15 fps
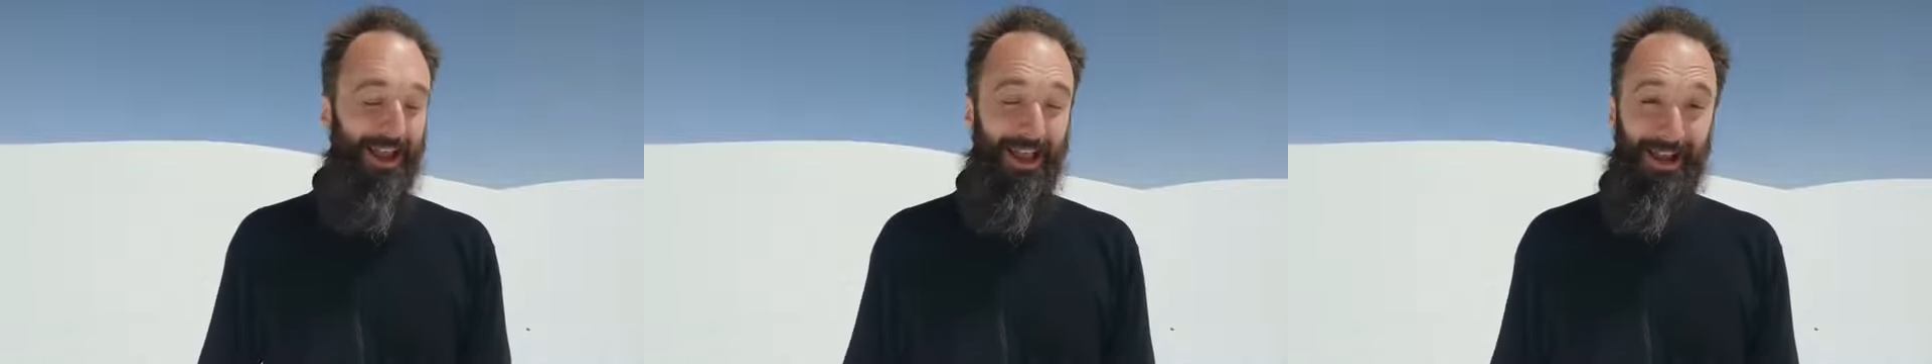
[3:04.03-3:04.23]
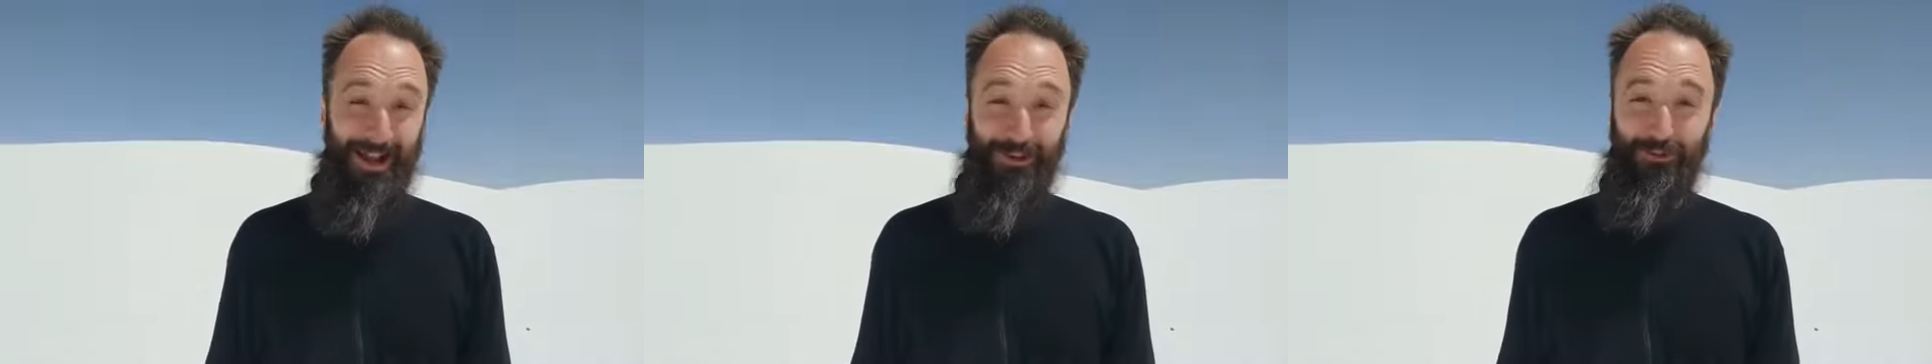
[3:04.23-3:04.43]

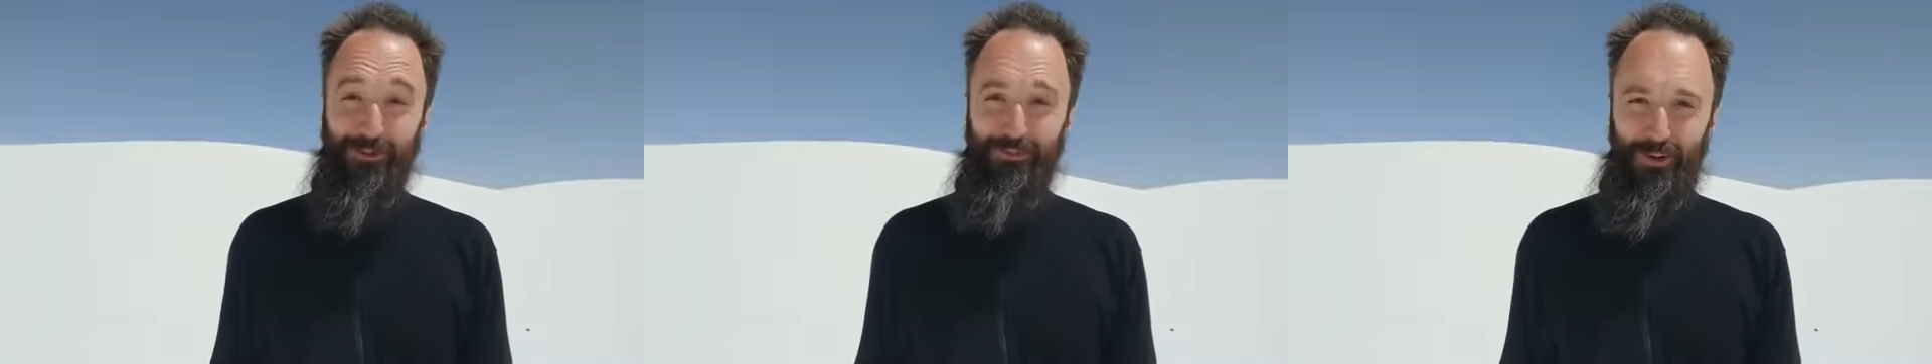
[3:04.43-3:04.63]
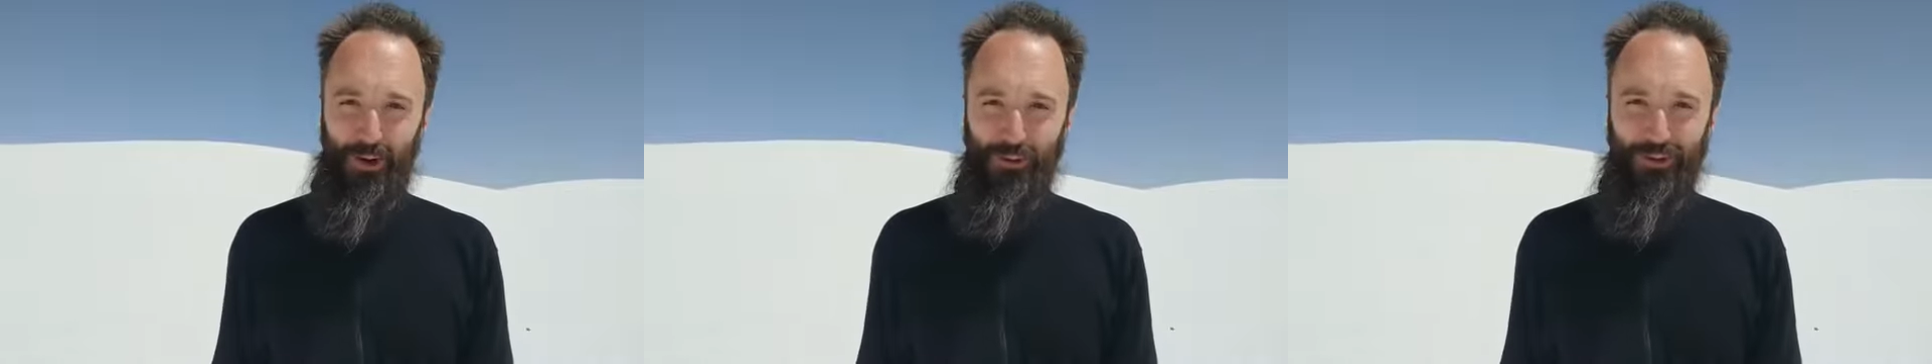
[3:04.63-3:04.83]
and
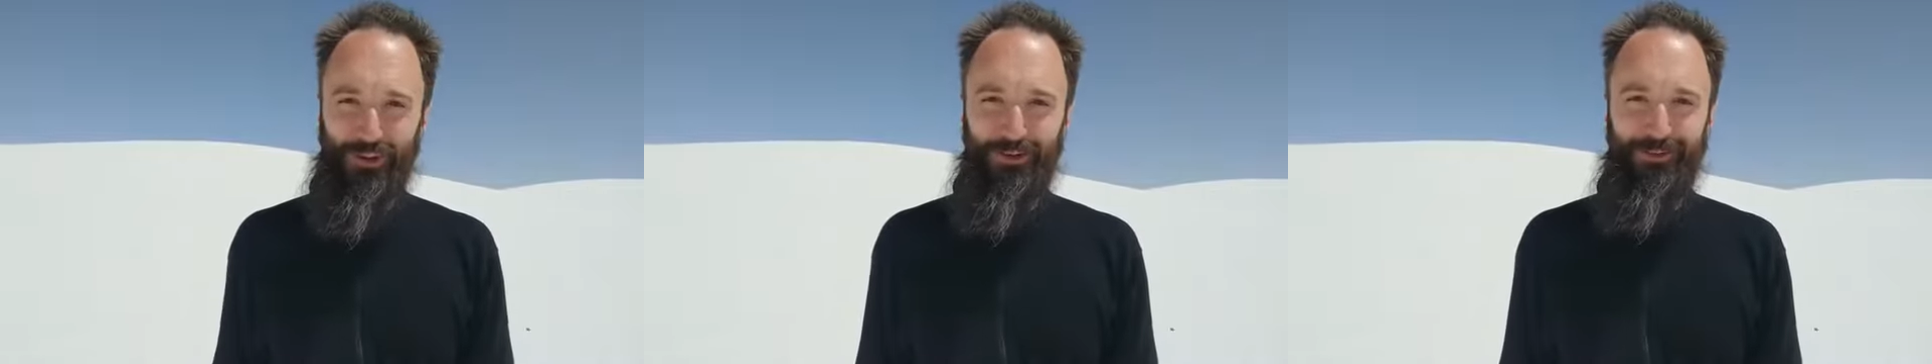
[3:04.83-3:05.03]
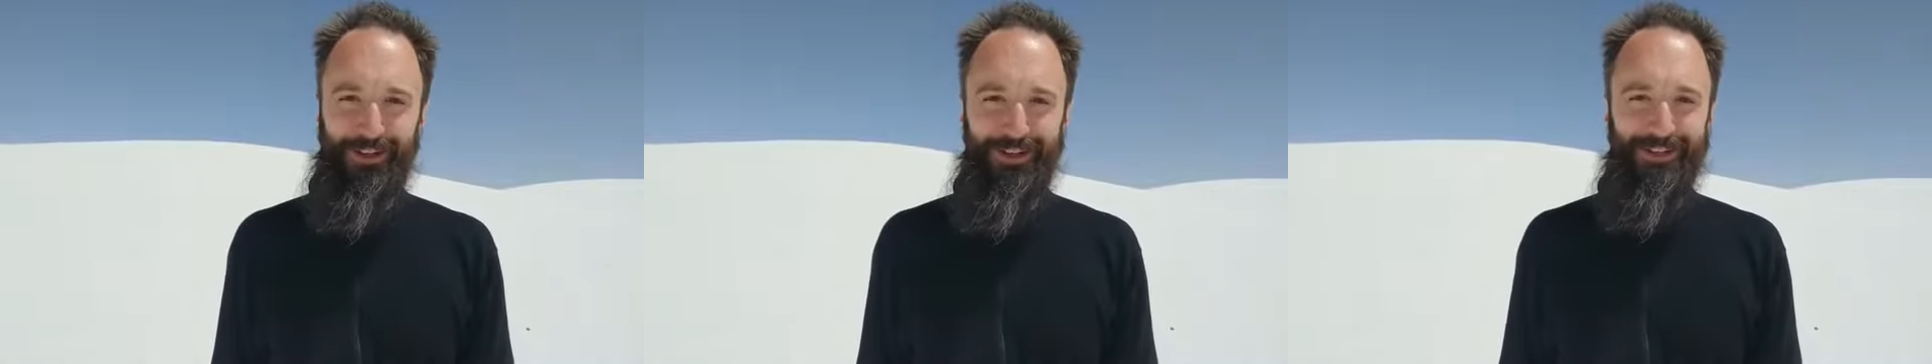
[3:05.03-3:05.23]
actually
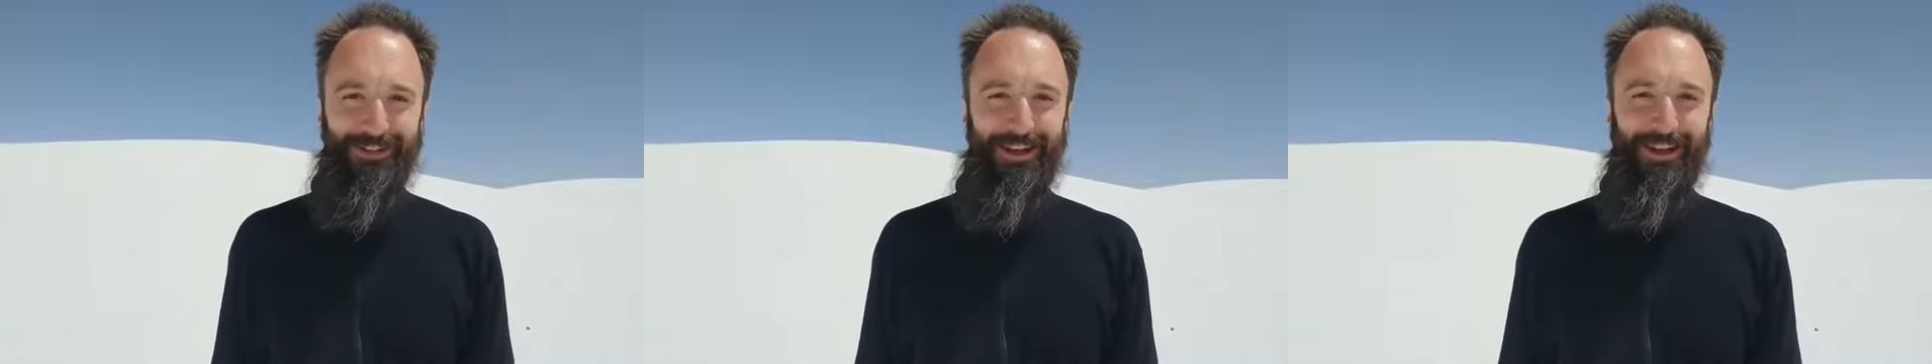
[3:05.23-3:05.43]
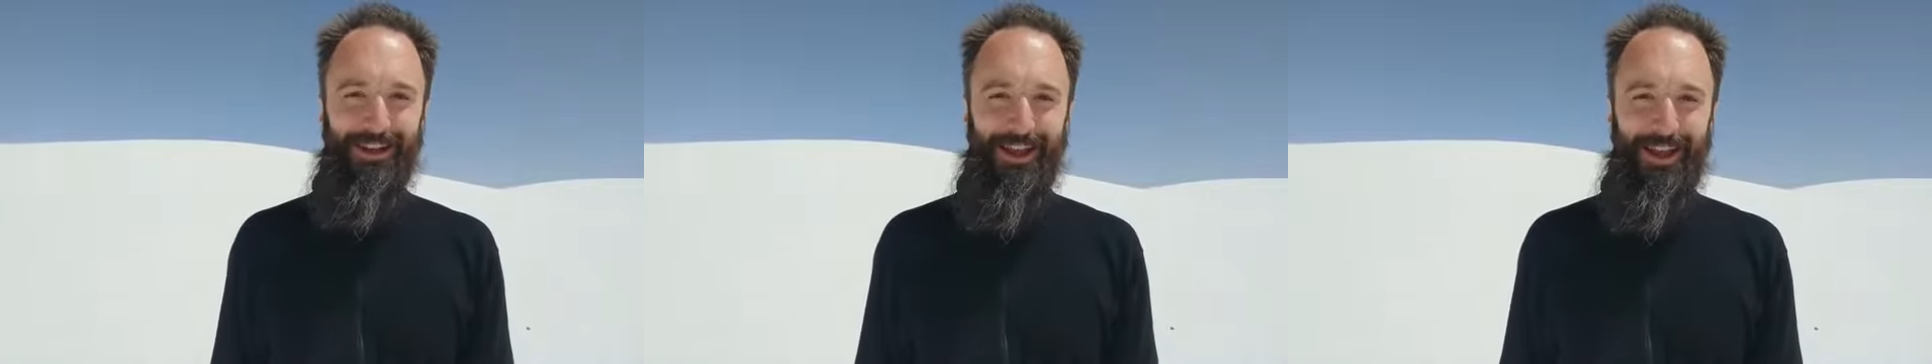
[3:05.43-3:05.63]
most of it
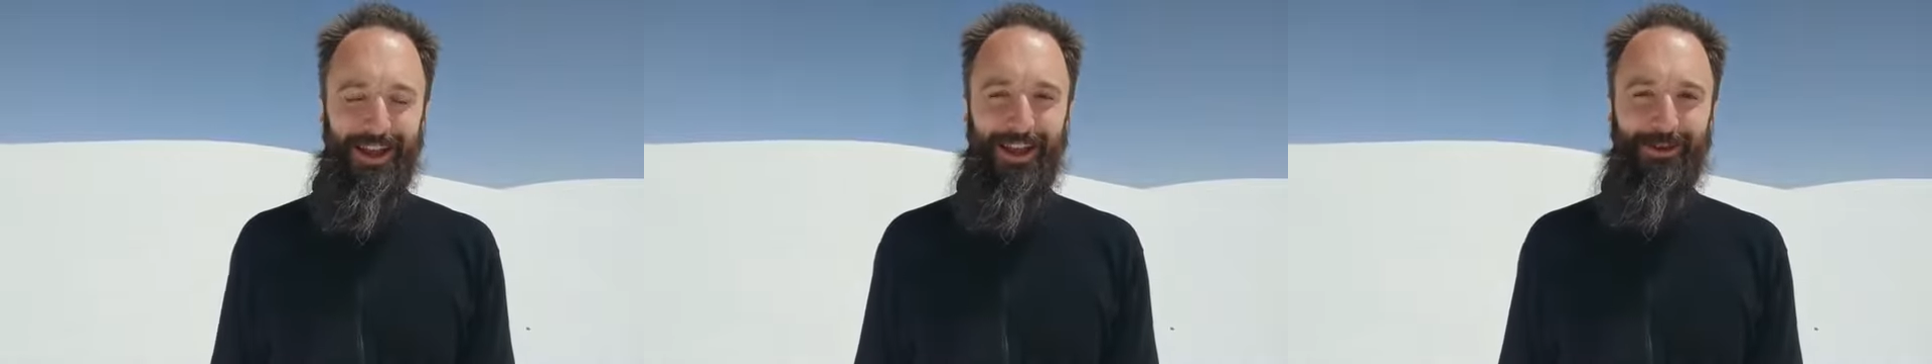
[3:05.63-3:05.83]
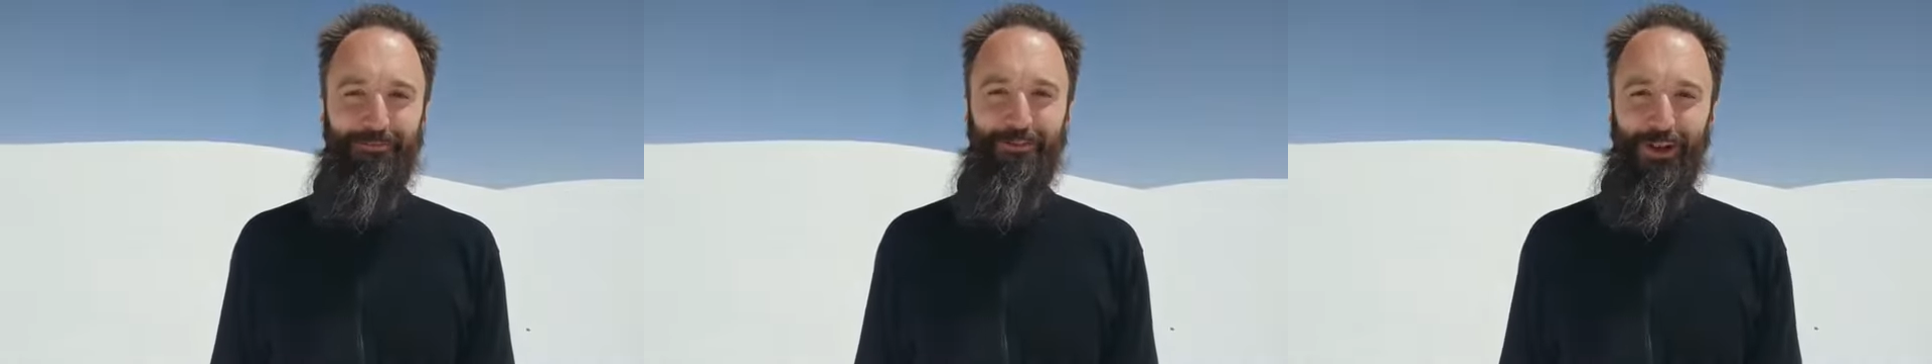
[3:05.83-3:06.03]
is like
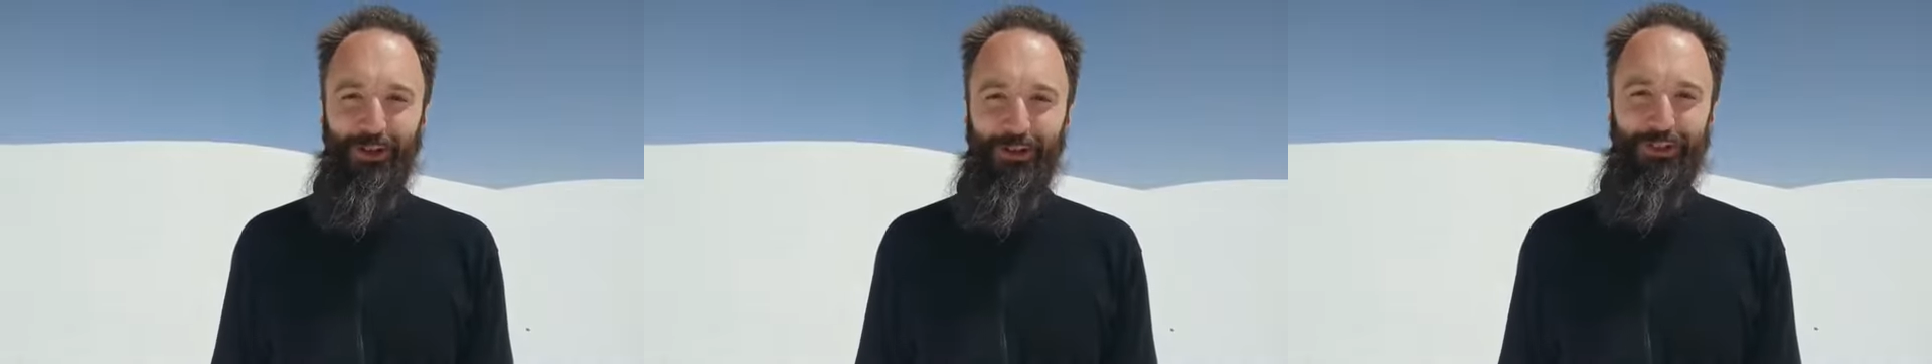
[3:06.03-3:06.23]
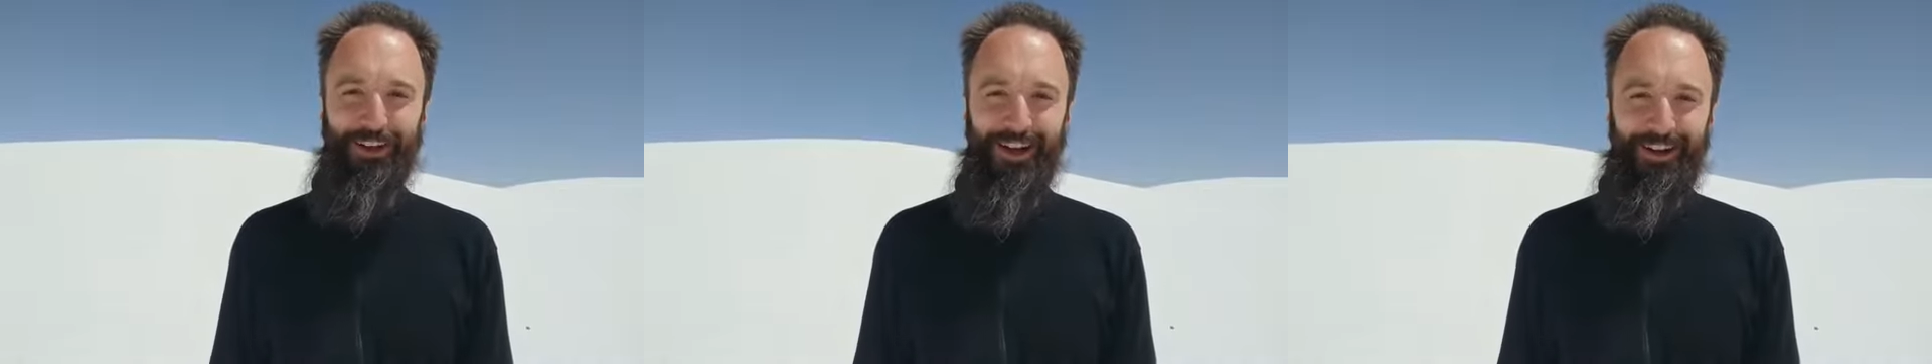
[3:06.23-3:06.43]
a
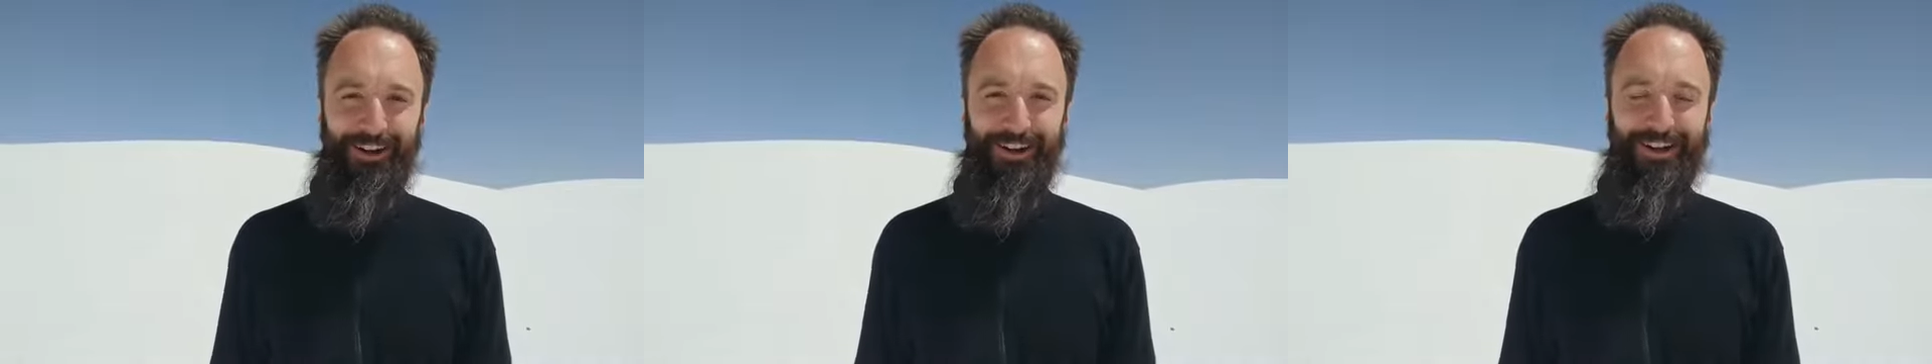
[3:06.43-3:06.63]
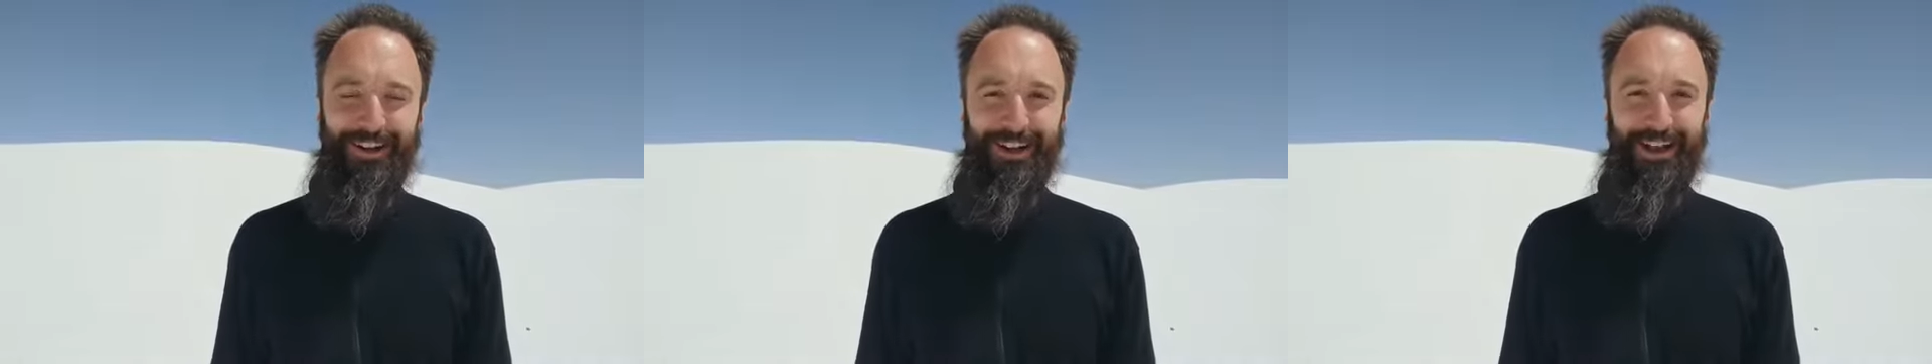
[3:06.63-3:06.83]

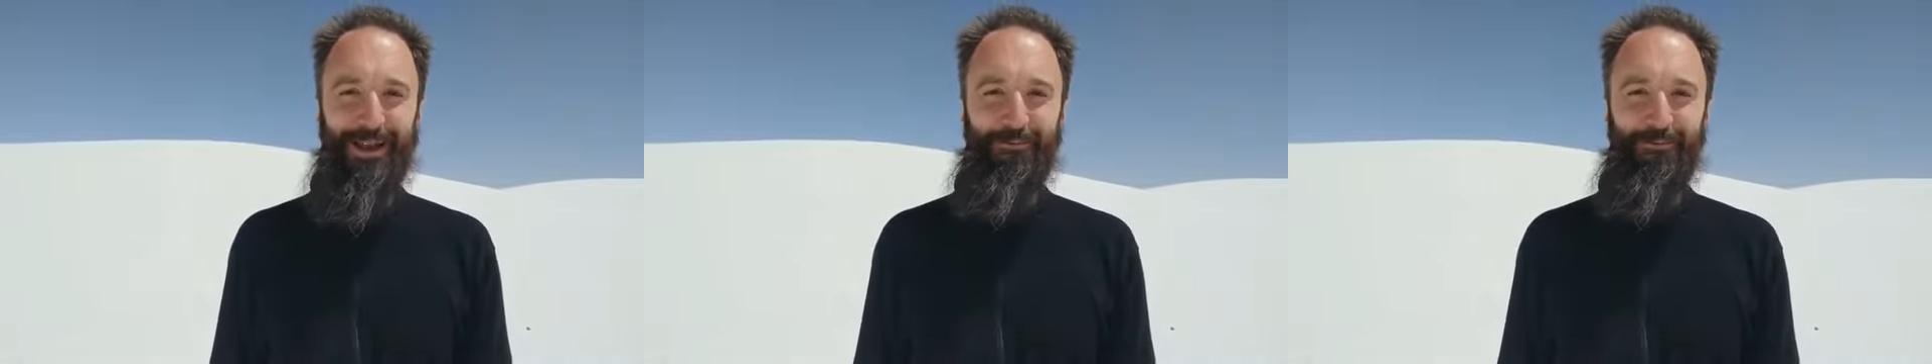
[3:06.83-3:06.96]
military